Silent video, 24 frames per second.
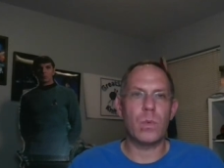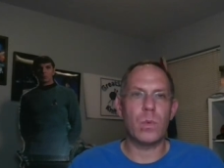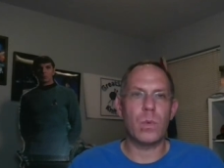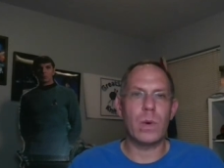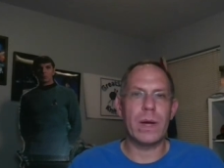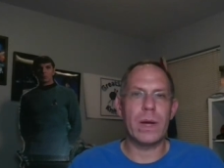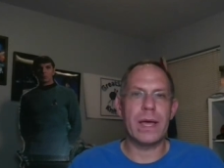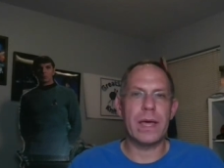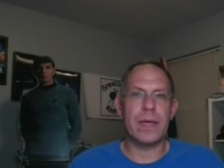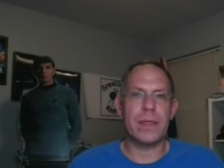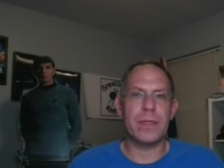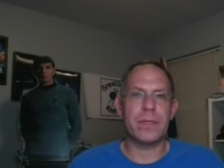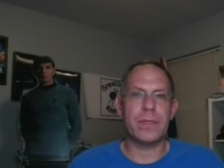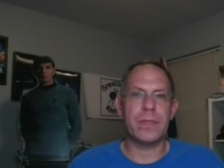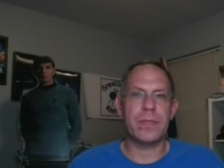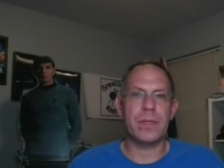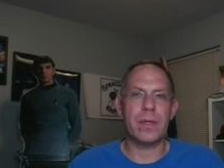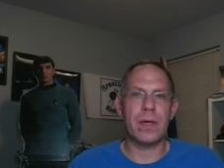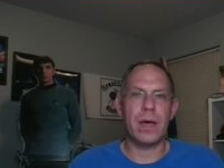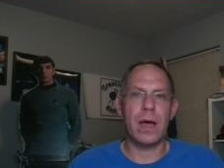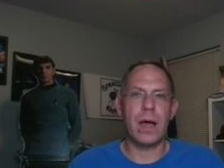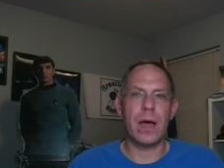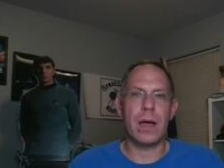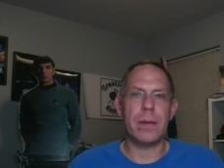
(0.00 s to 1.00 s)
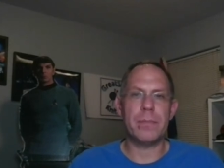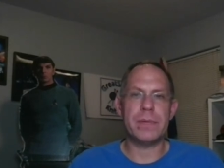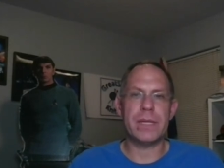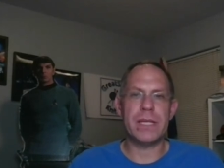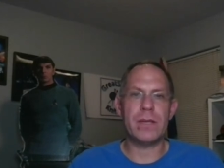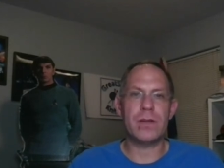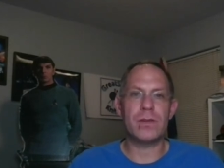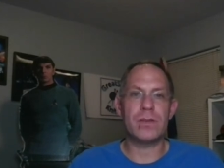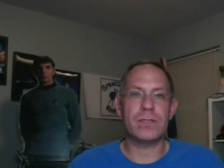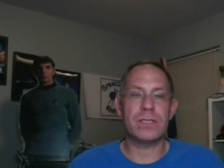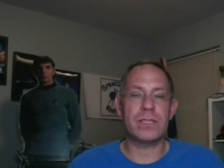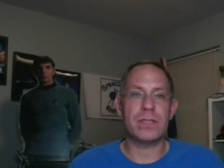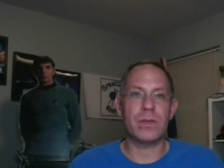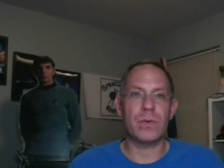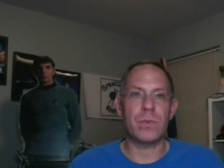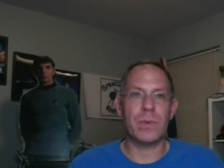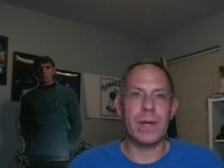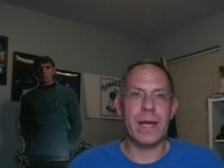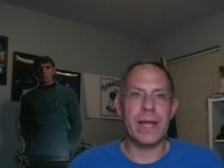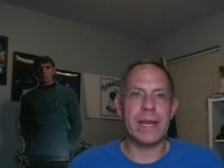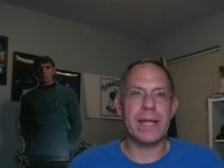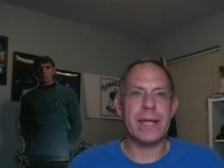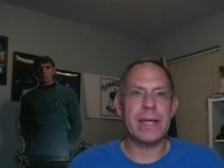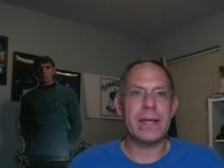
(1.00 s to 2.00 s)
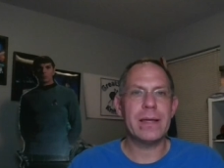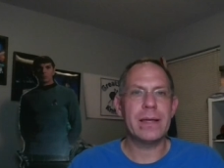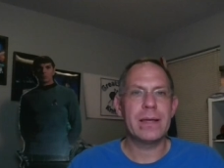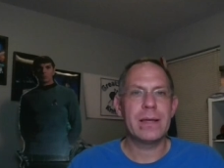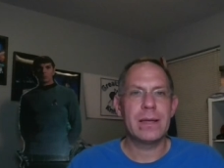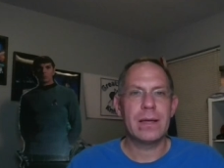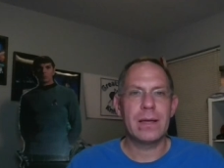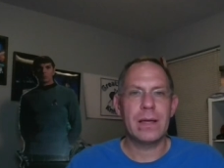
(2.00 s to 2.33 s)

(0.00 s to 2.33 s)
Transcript: with Needles at the Ready.